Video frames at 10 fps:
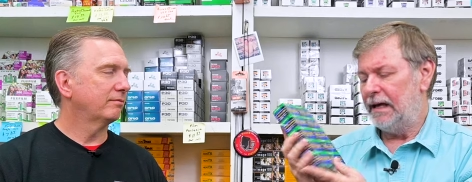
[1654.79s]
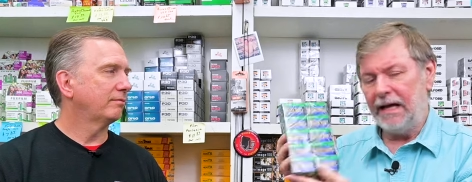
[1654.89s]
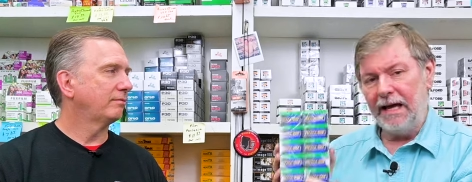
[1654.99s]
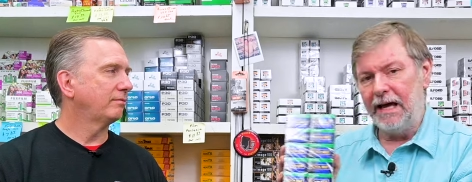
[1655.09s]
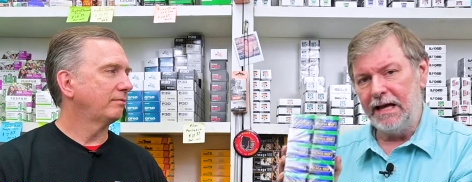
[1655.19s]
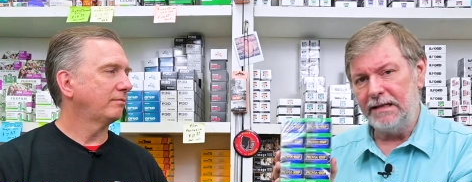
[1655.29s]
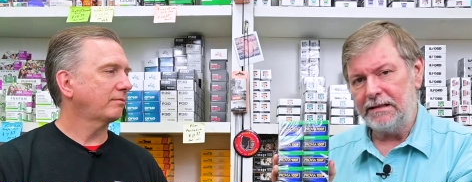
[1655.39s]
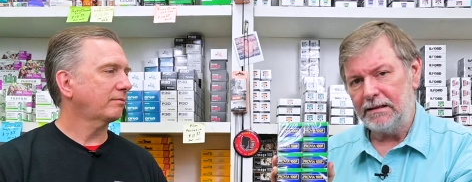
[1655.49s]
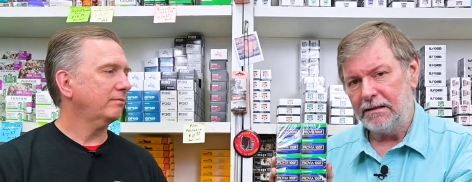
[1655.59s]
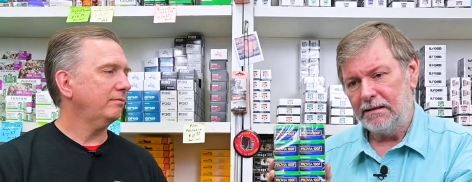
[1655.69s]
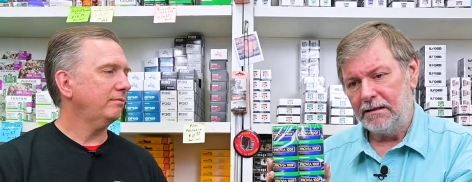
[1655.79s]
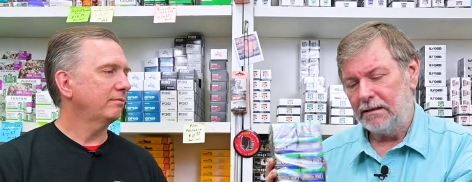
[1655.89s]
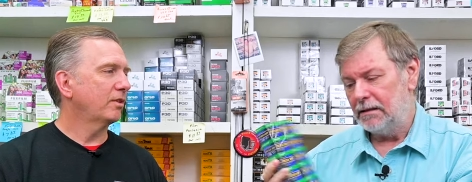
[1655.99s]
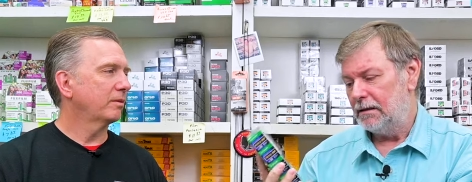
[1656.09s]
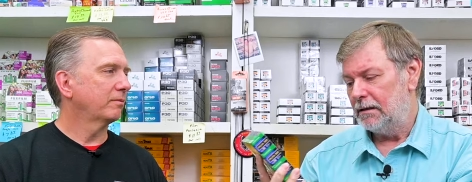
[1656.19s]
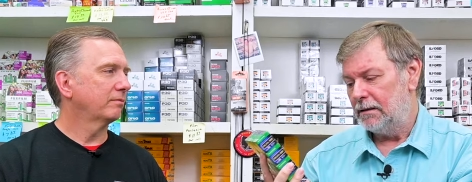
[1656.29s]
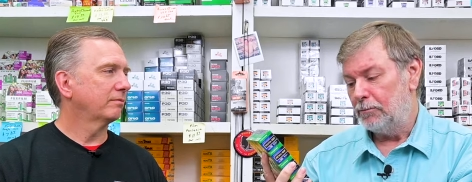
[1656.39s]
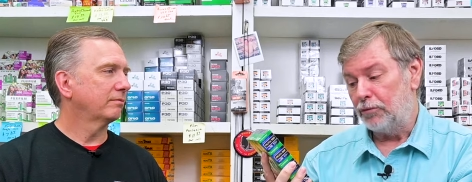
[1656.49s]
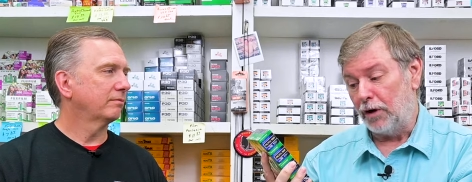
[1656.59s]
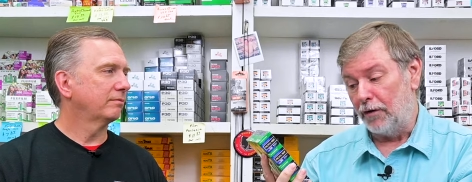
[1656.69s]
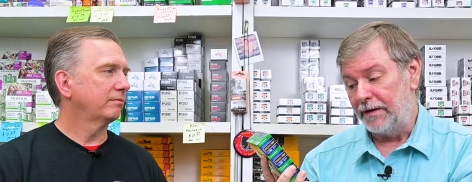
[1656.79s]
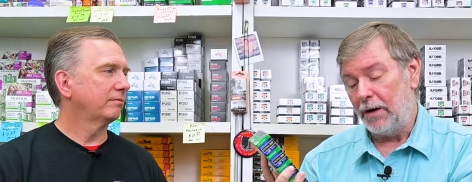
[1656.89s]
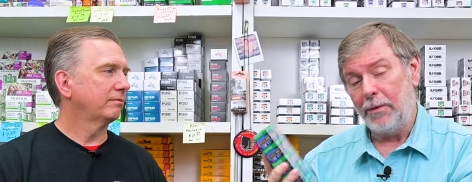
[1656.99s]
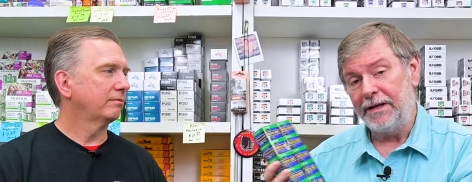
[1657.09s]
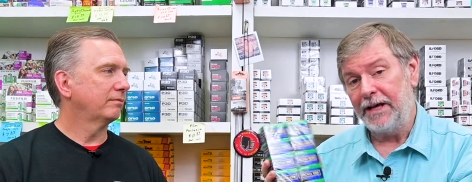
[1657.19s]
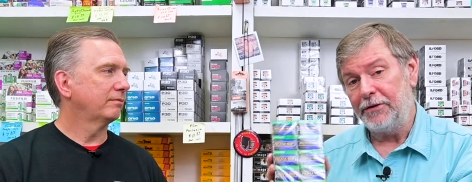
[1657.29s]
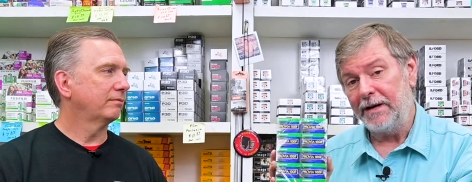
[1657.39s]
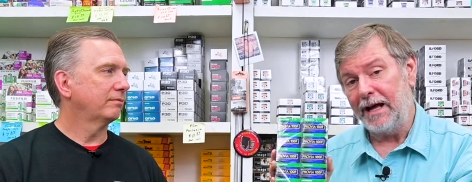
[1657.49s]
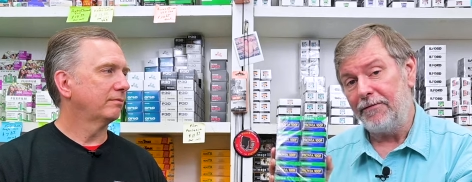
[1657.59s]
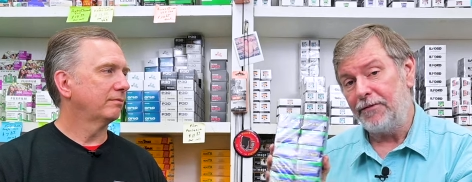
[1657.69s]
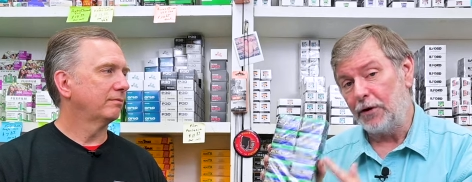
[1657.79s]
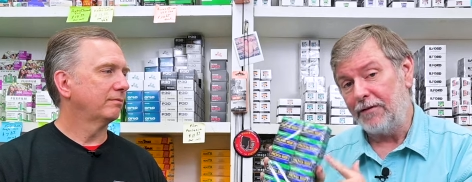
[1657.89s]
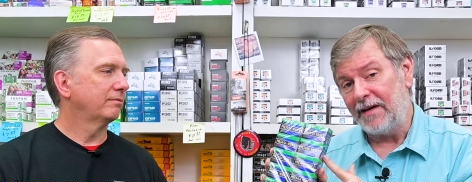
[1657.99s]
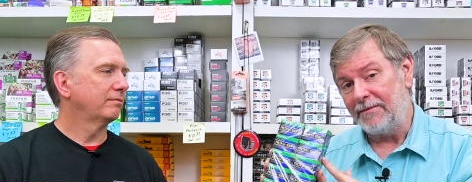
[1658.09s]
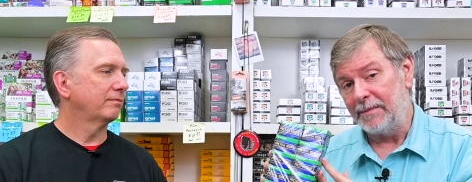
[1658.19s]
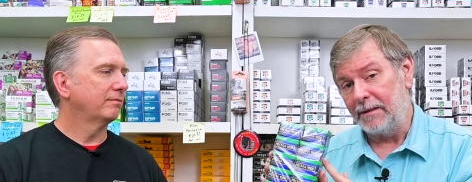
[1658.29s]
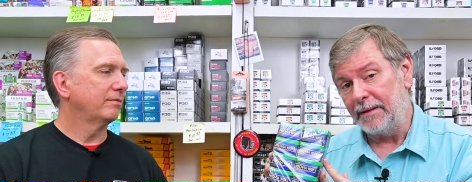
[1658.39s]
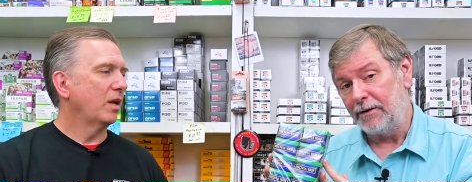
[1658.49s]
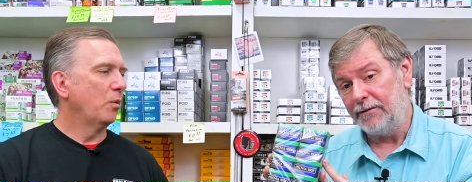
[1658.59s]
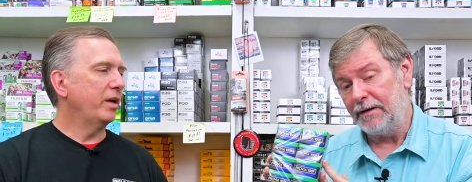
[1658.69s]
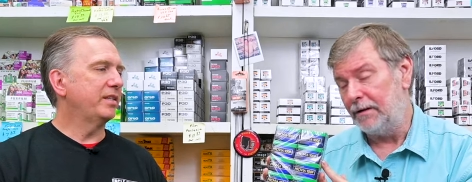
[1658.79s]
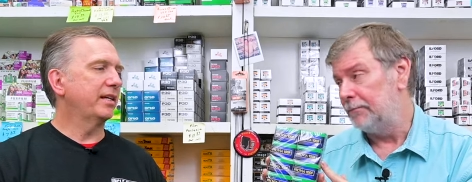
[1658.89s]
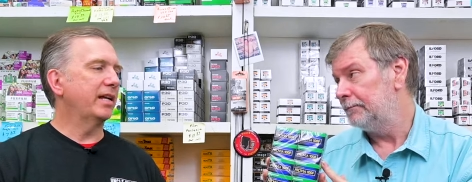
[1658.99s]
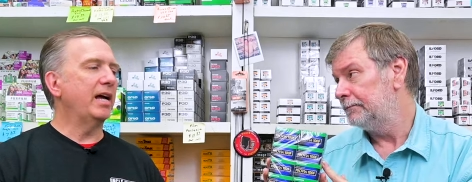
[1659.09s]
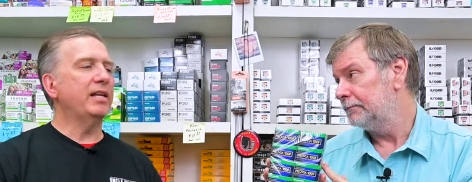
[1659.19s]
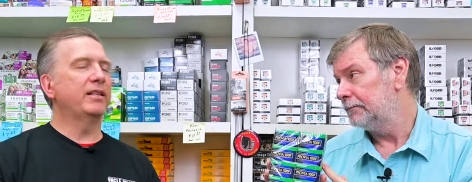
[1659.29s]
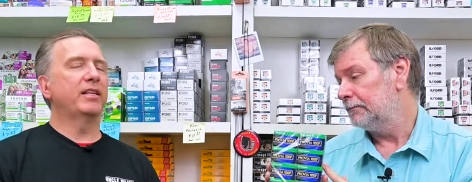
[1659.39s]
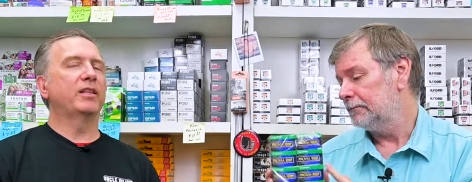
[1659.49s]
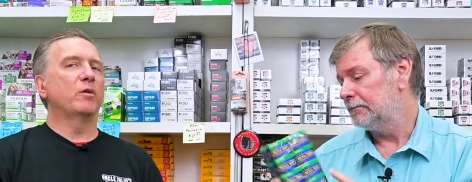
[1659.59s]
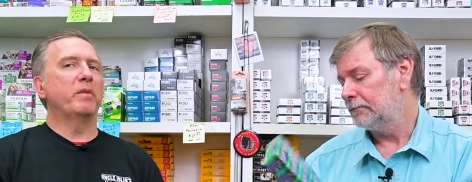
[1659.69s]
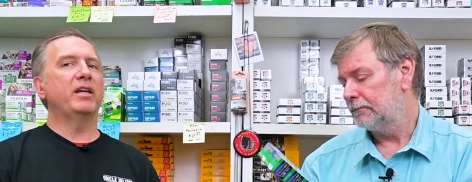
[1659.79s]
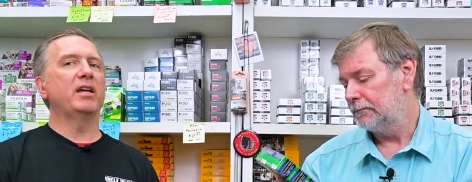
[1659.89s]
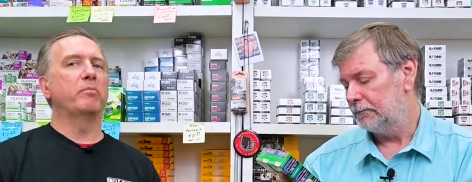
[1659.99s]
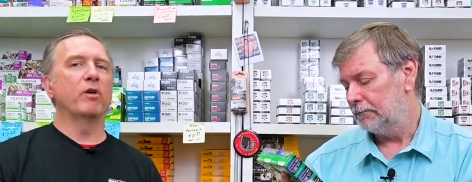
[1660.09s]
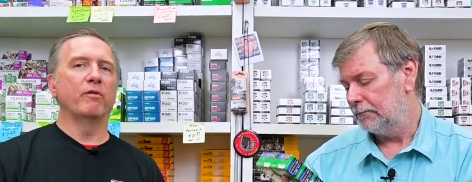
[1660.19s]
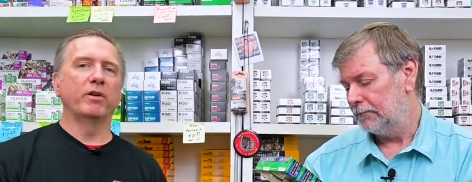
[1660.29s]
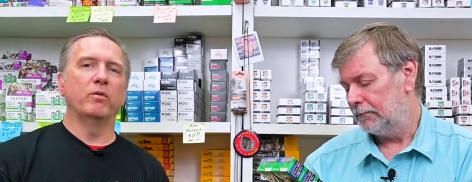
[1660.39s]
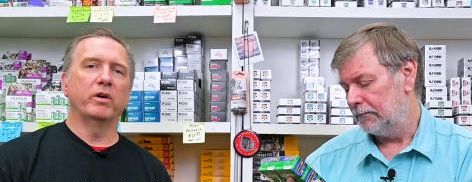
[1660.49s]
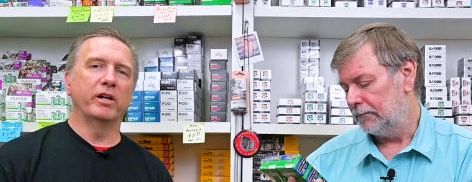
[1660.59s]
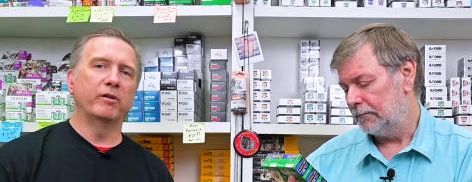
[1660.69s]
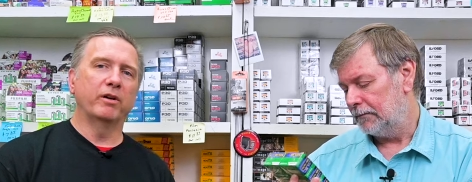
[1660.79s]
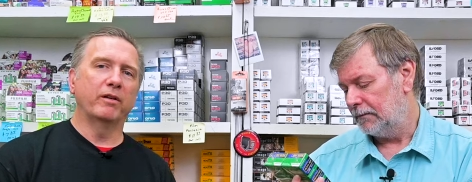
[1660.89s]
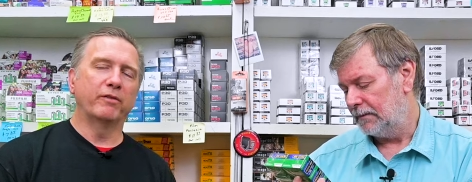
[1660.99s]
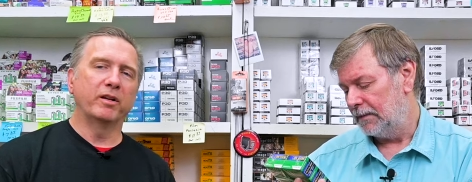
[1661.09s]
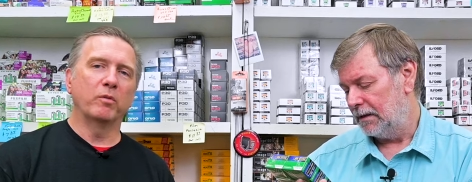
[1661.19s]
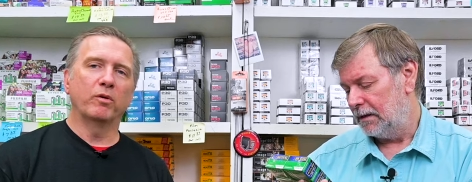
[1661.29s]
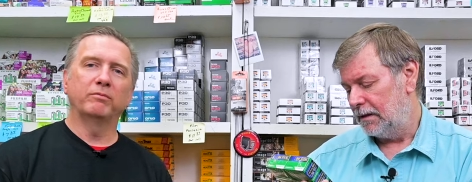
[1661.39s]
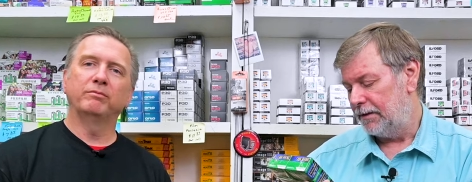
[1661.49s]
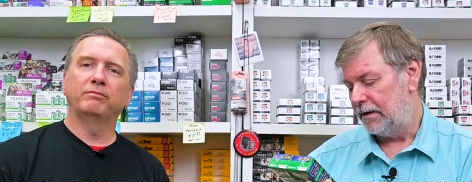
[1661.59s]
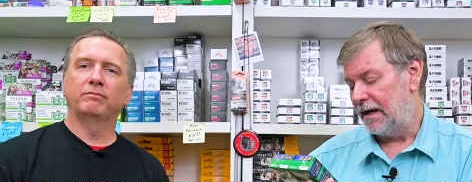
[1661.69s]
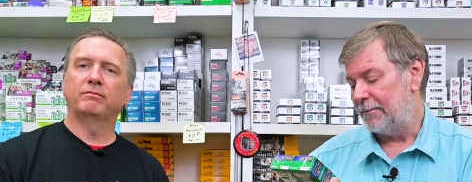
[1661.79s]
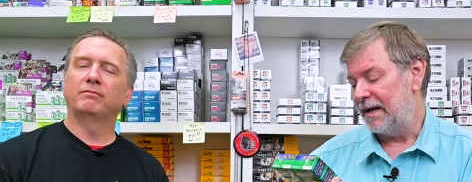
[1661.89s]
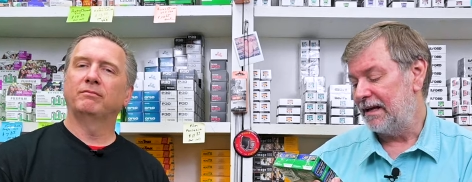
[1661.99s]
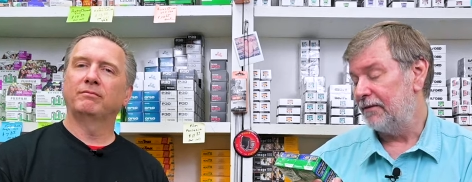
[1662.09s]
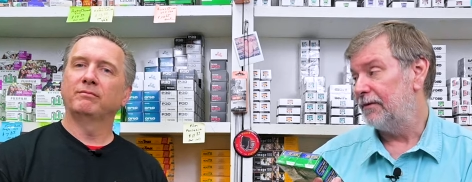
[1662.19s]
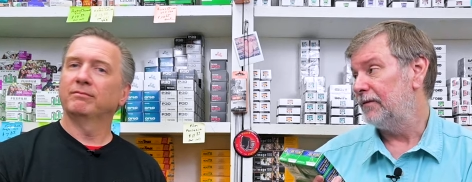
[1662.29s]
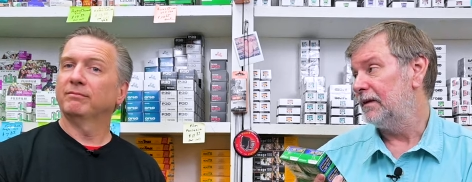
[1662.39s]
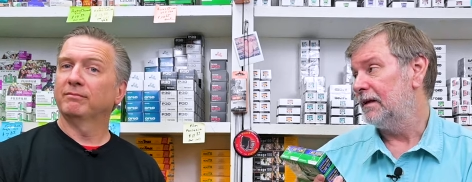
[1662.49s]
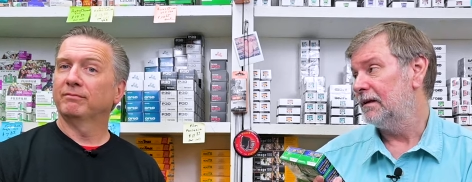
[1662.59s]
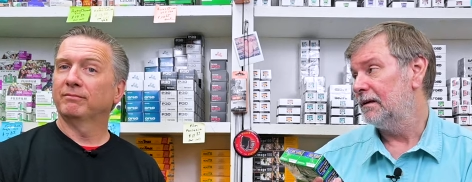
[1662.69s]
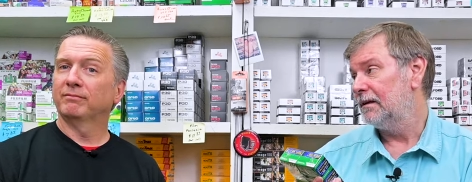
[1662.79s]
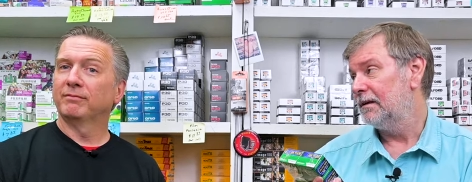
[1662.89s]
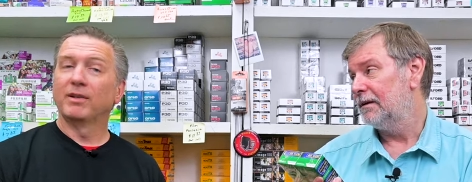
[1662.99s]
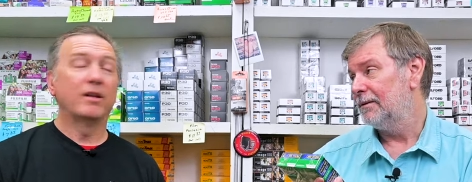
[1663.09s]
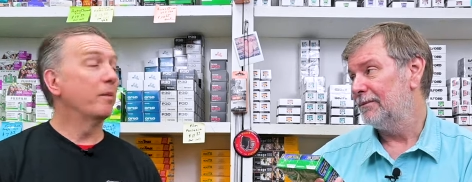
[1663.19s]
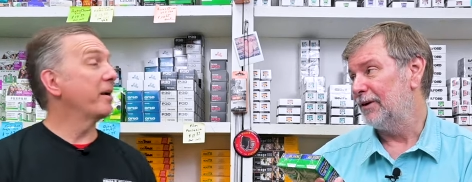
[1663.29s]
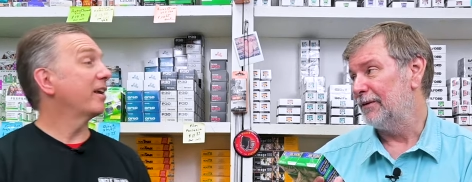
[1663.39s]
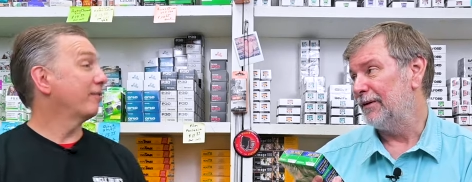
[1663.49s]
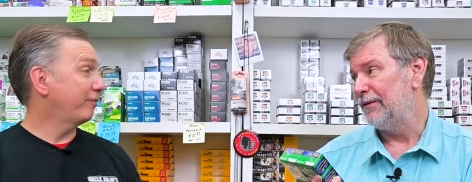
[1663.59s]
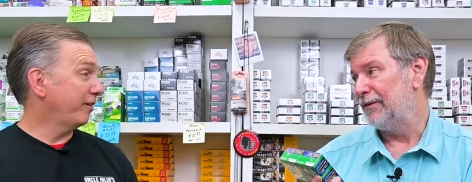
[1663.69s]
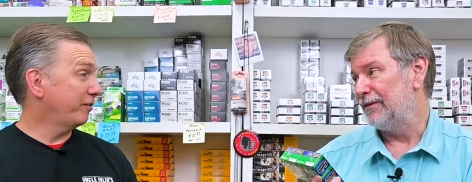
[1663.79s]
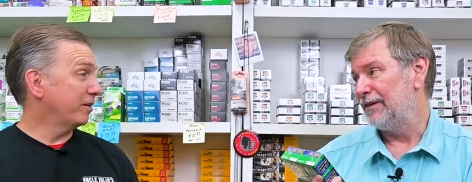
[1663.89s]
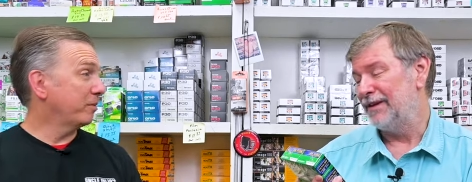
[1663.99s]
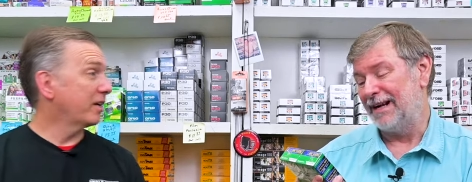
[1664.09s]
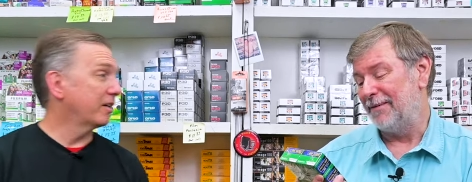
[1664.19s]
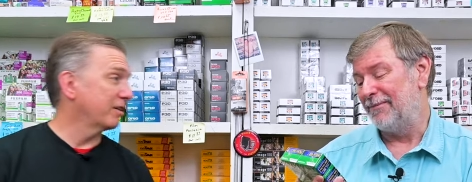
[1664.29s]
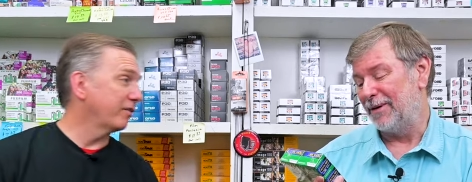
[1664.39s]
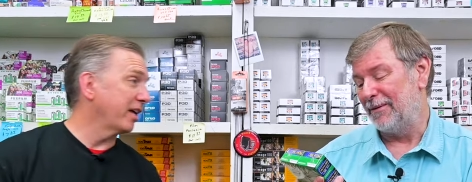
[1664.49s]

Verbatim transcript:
Speaker 1: is Provia one hundred F thirty-five millimeter film.
Speaker 2: Wait a second, I didn't think they were making Provia one hundred F anymore.
Speaker 1: They're not making fifty. They're making fifty because of